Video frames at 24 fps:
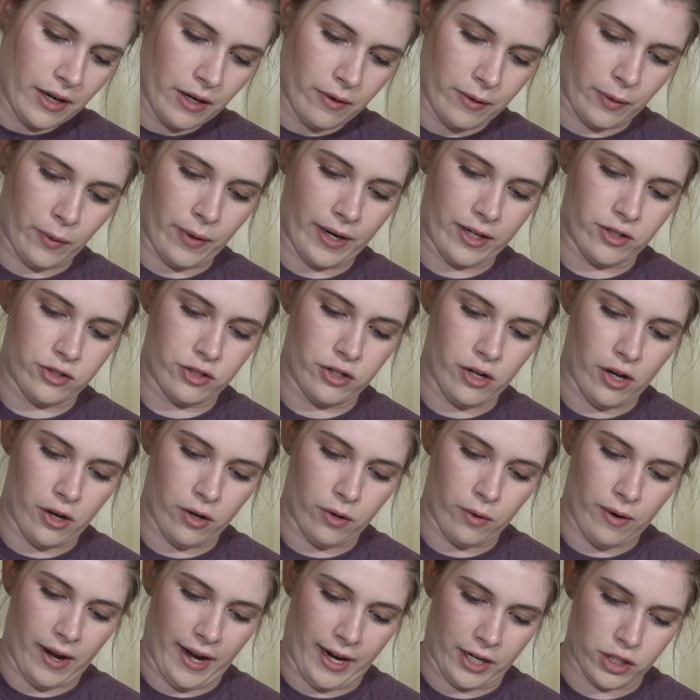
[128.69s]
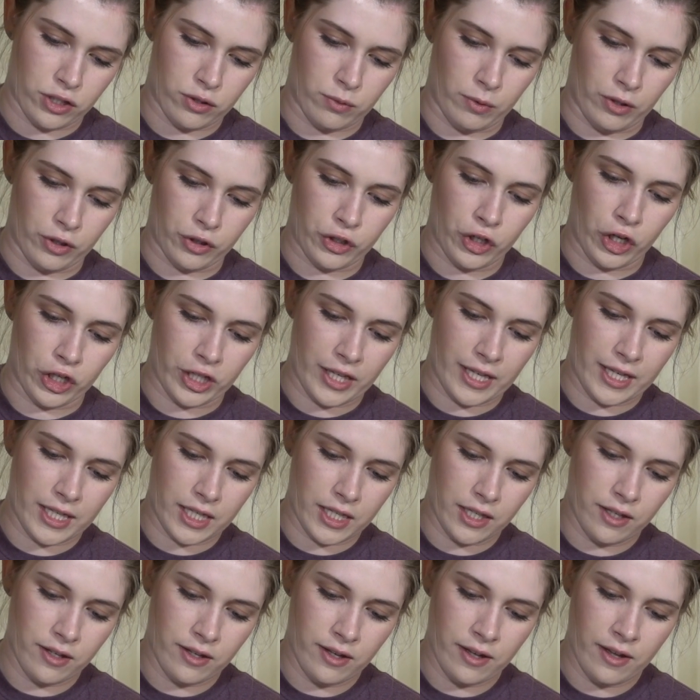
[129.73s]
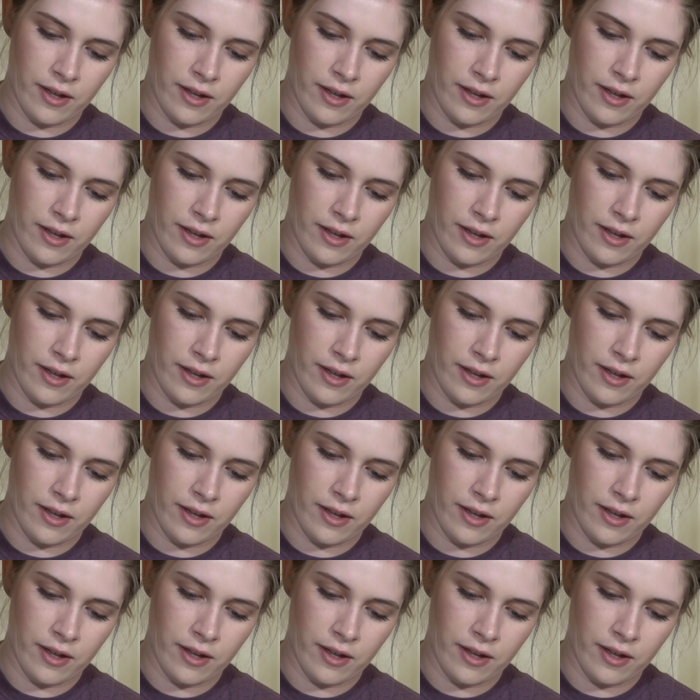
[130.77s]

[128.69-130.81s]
It requires no actual cooking.